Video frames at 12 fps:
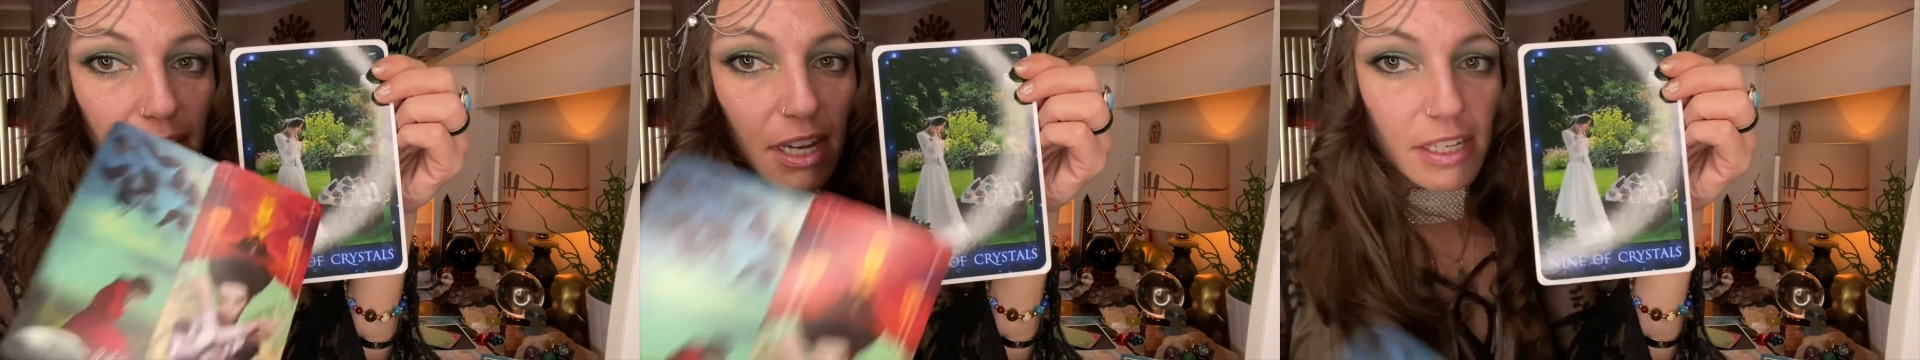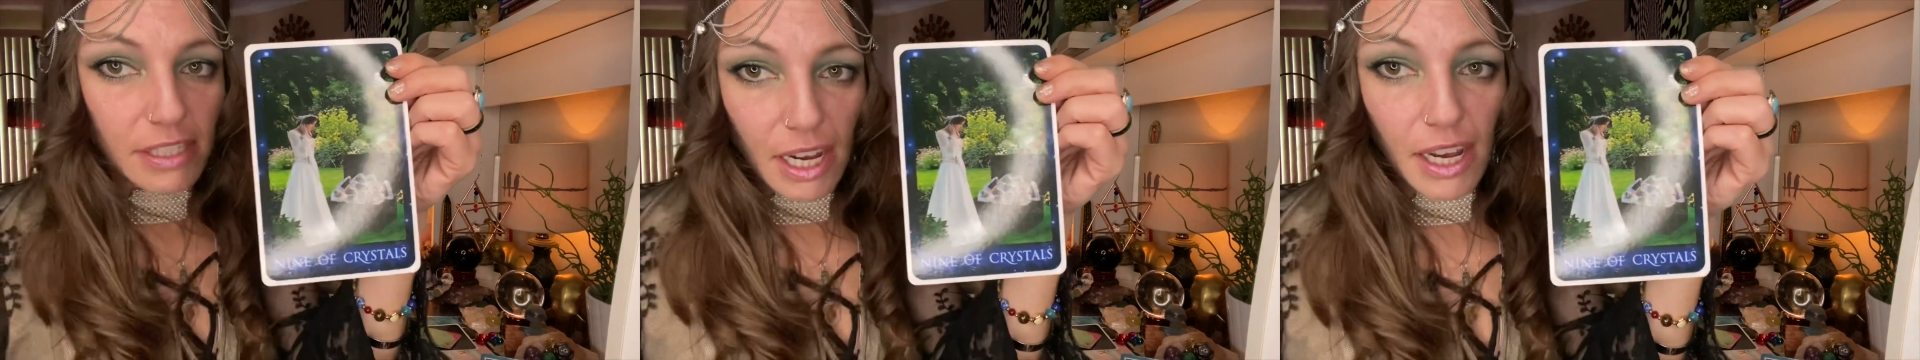
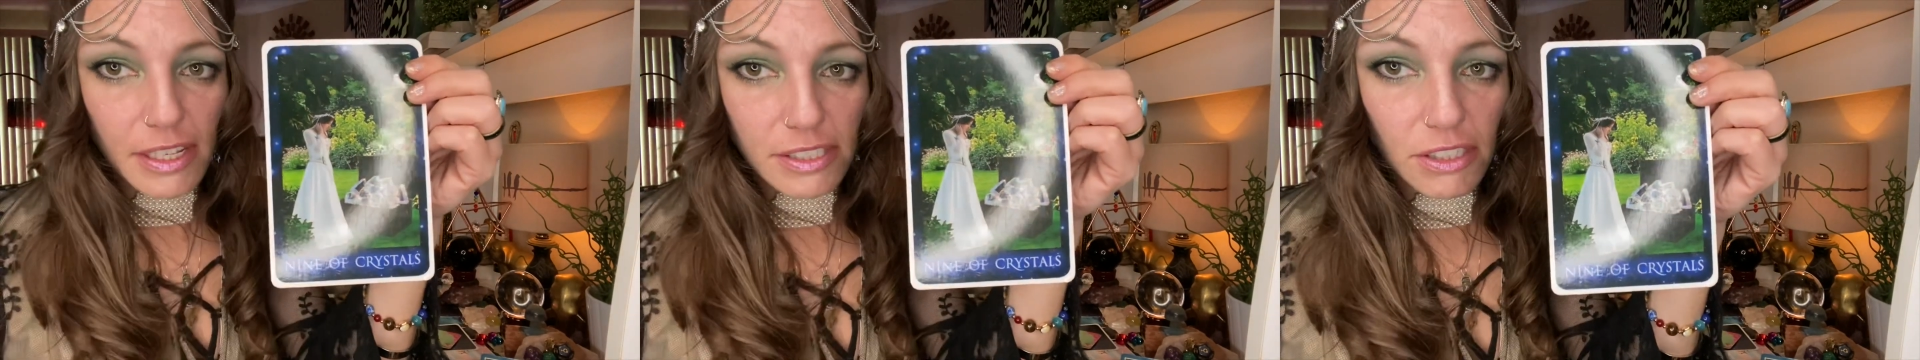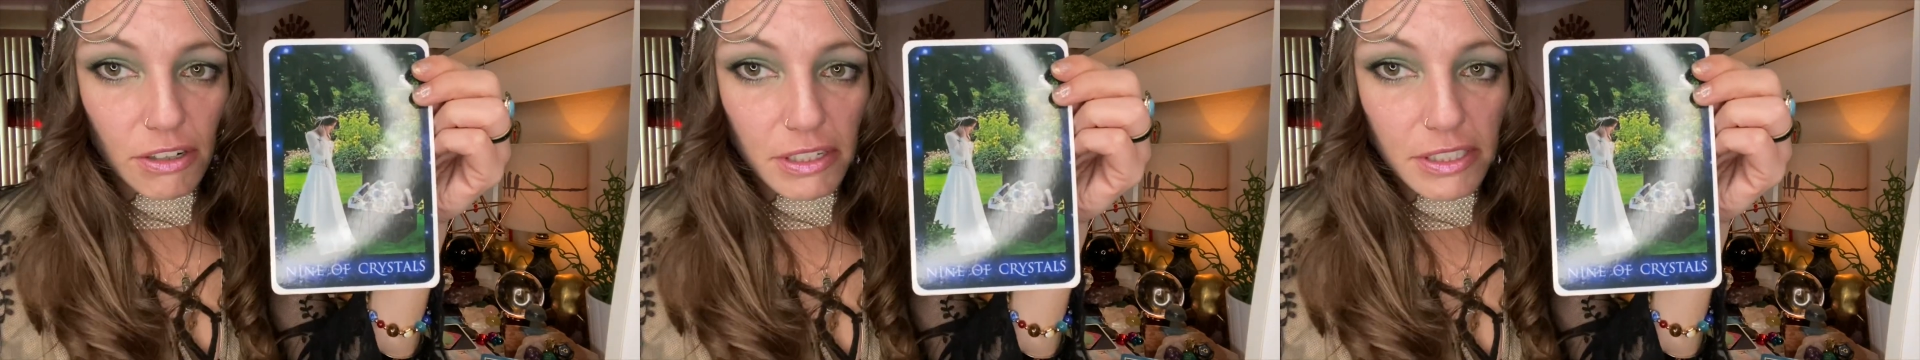And yeah, it's
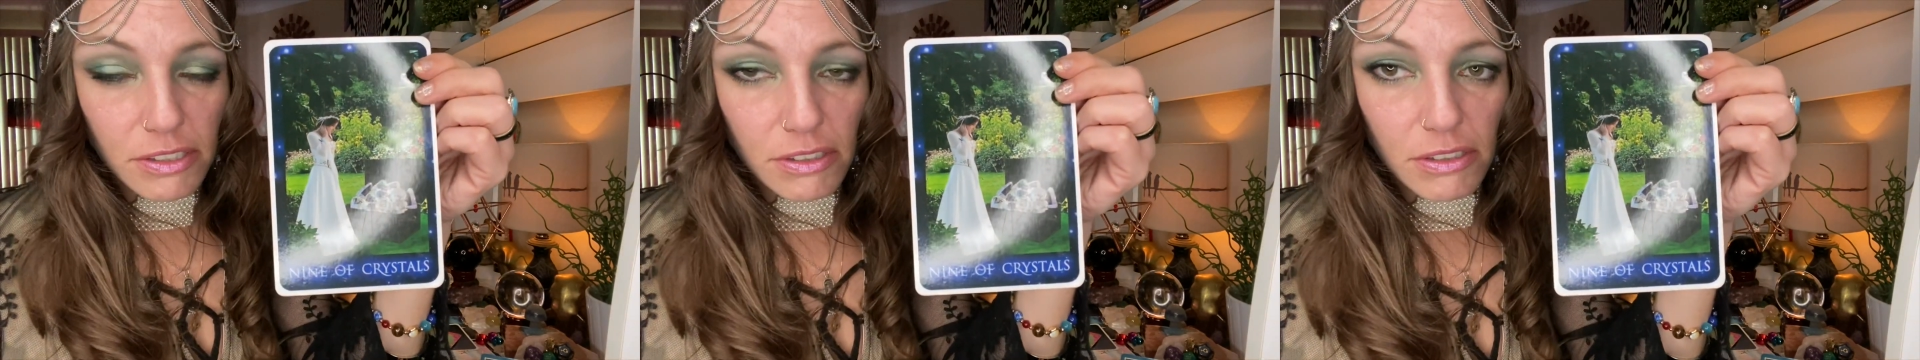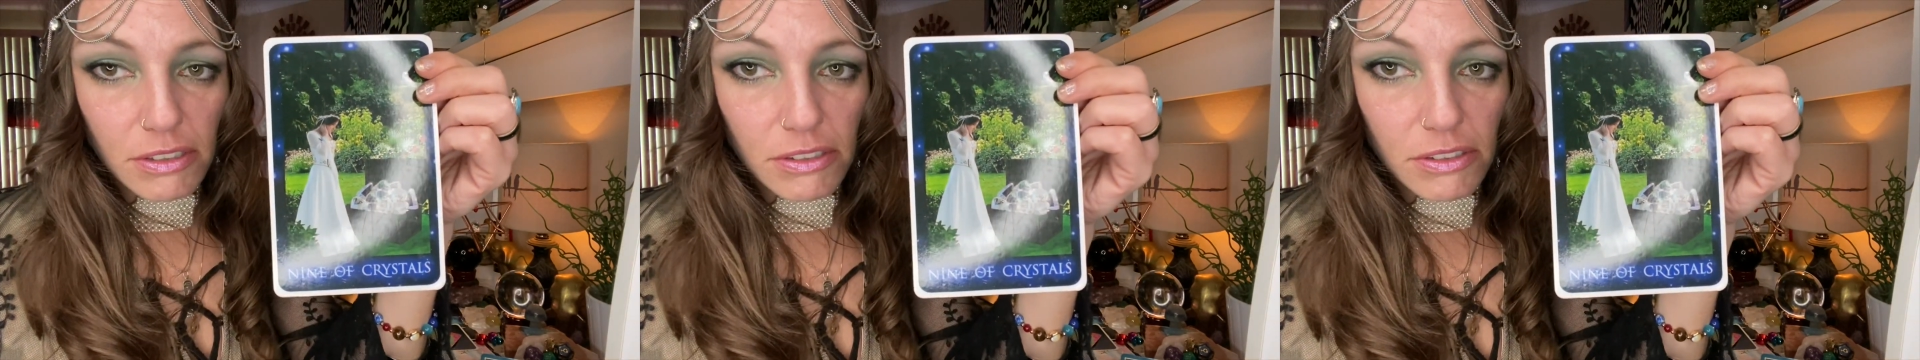a
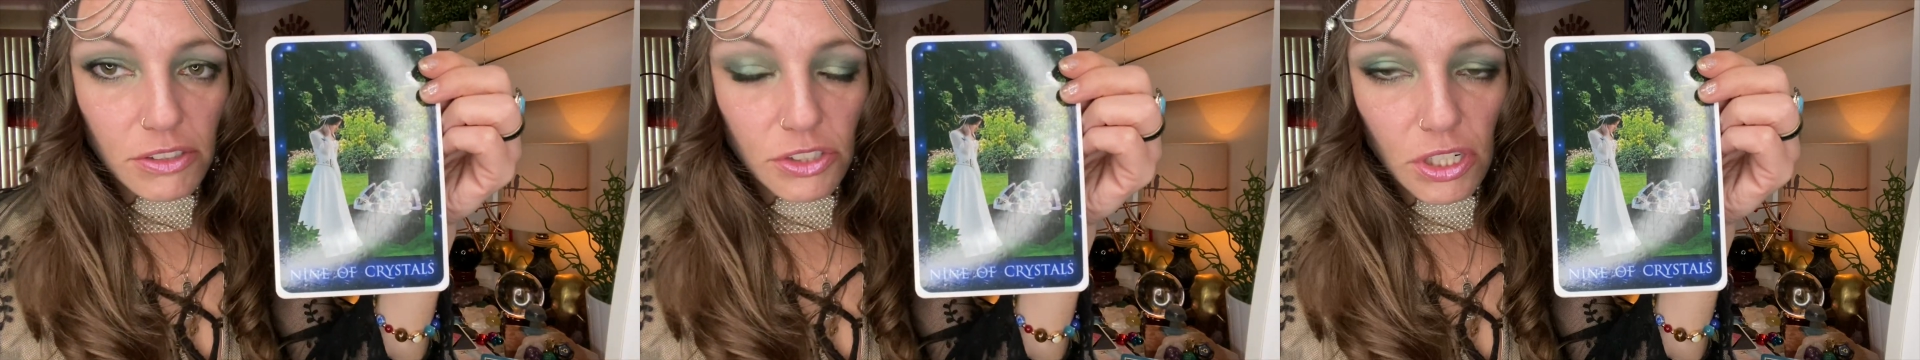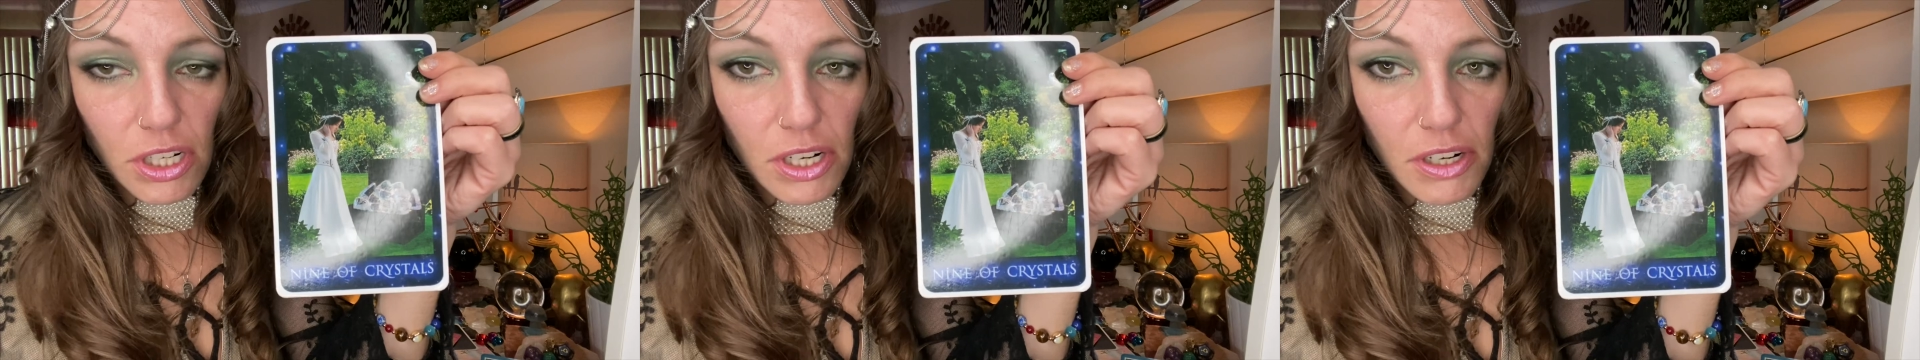crystal.
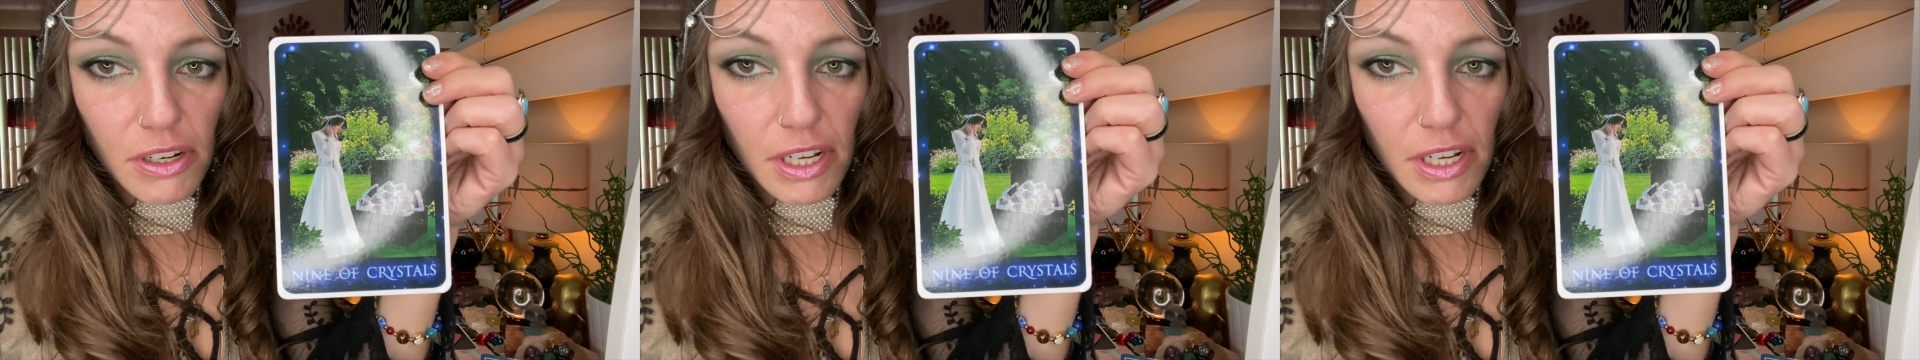Sure,